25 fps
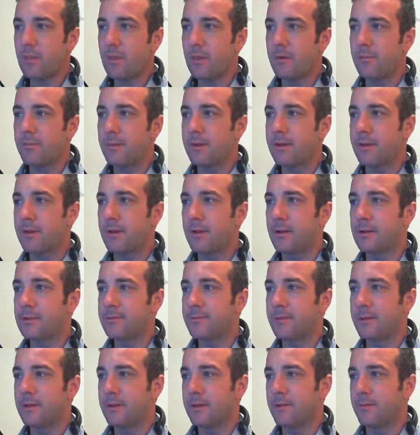but
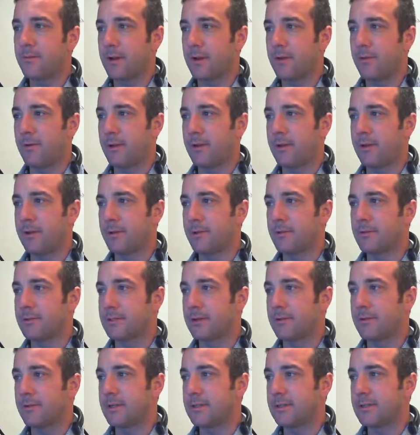ultimately what I want to do is I
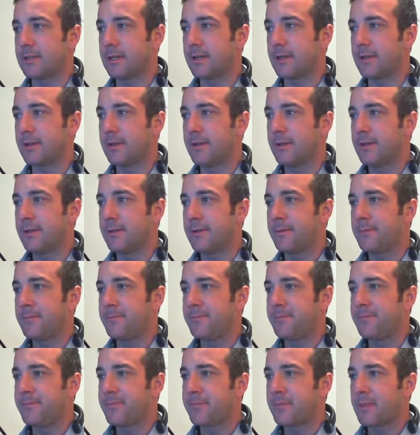want to say,
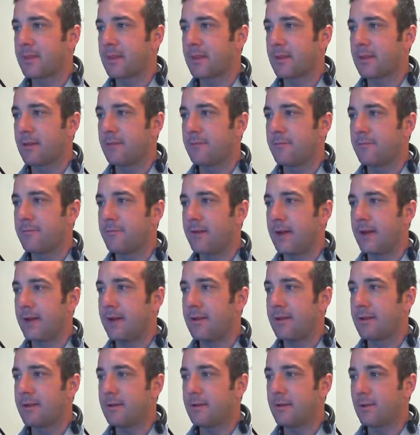
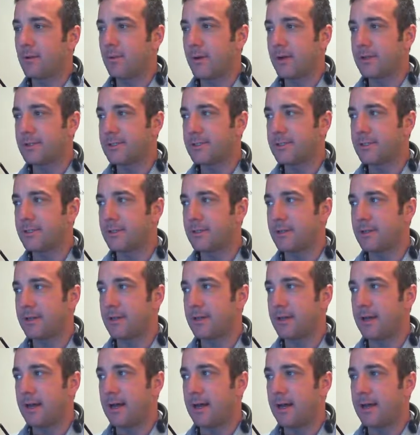find a question
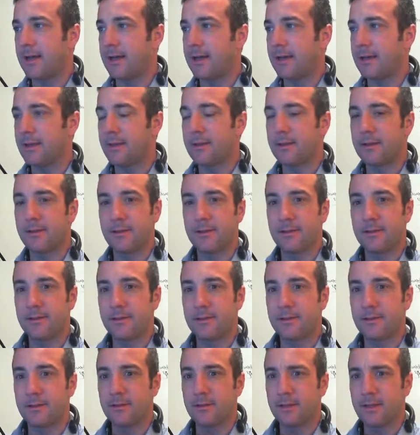that I
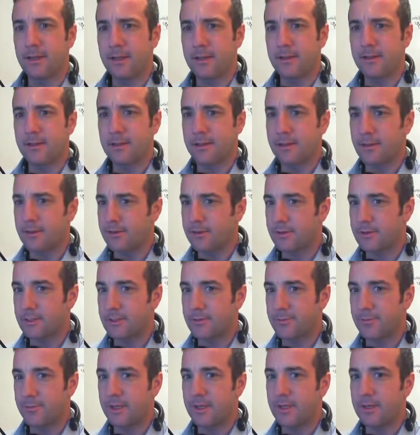like, that interests
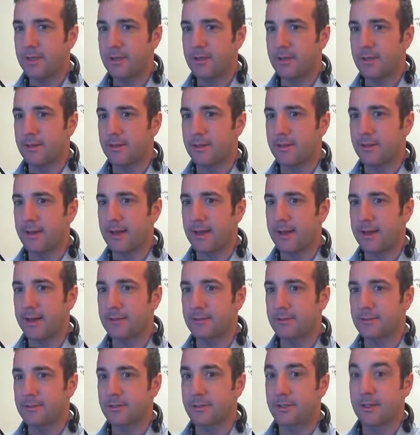me, and that has
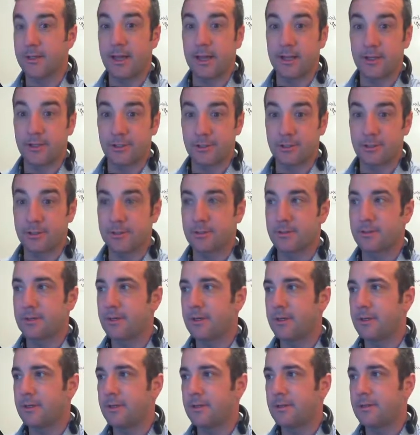connections.
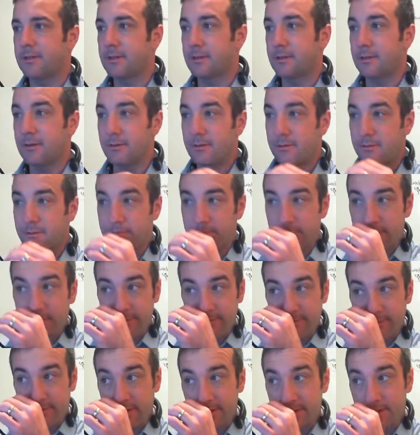So I
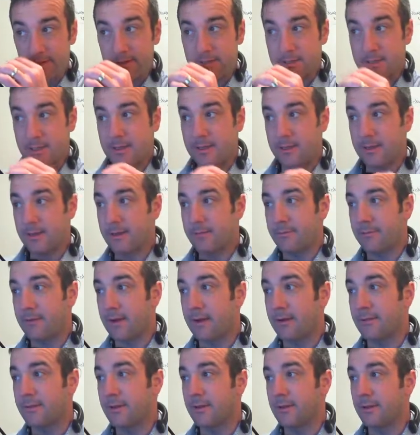feel that this online
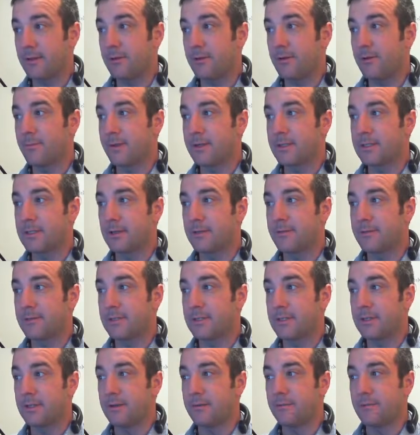environment lowered my
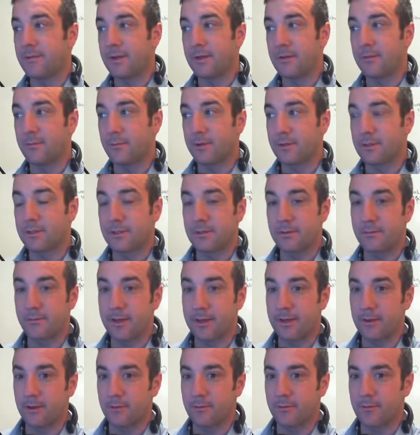self-esteem and worsened my
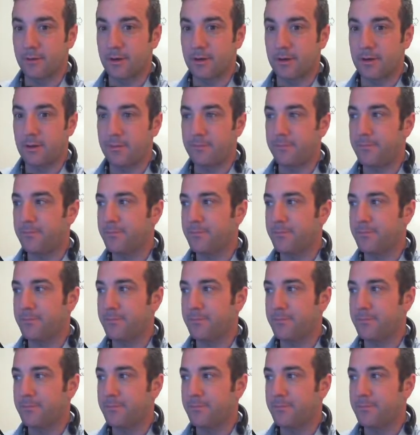overall